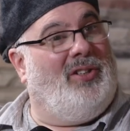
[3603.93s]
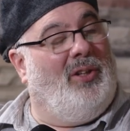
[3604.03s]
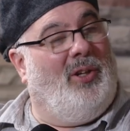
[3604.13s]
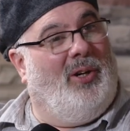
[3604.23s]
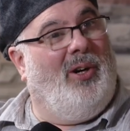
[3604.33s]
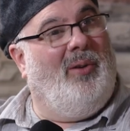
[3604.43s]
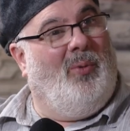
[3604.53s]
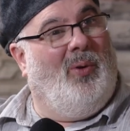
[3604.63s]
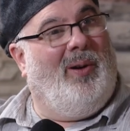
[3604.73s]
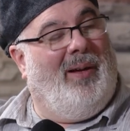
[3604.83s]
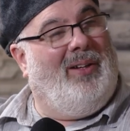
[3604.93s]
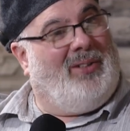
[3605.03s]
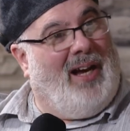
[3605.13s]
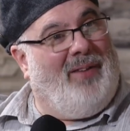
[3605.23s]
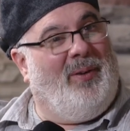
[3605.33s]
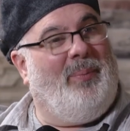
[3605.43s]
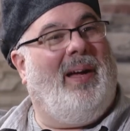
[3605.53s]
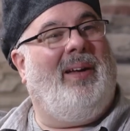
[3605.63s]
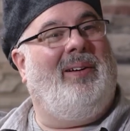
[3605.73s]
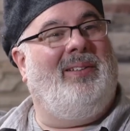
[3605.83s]
to learn more about traffic
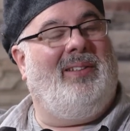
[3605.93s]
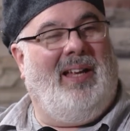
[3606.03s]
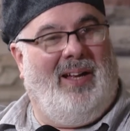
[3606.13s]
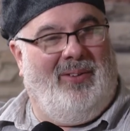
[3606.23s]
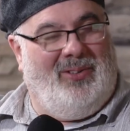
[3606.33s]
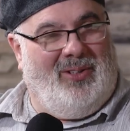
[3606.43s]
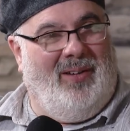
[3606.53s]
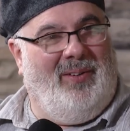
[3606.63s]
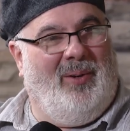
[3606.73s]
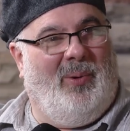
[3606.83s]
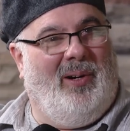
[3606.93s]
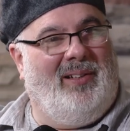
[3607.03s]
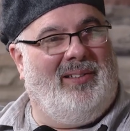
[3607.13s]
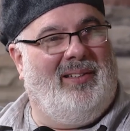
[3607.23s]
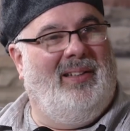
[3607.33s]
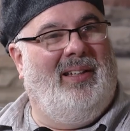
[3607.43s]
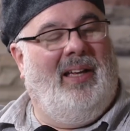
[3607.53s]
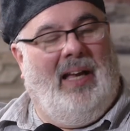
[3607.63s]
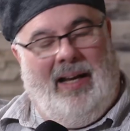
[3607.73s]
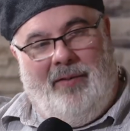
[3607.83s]
patterns and how the driving works
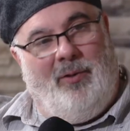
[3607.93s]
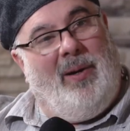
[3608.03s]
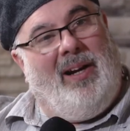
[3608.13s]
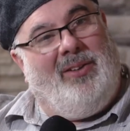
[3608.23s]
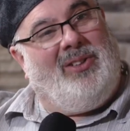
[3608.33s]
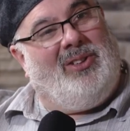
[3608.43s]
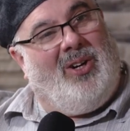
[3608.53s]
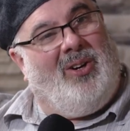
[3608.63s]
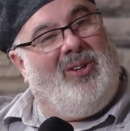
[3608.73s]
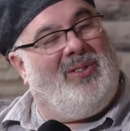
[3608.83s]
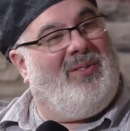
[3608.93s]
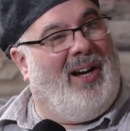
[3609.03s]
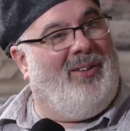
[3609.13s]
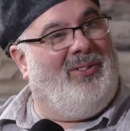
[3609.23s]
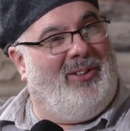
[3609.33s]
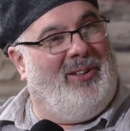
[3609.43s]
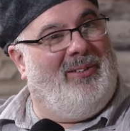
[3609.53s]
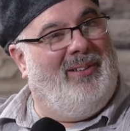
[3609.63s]
and everybody else's cars around you.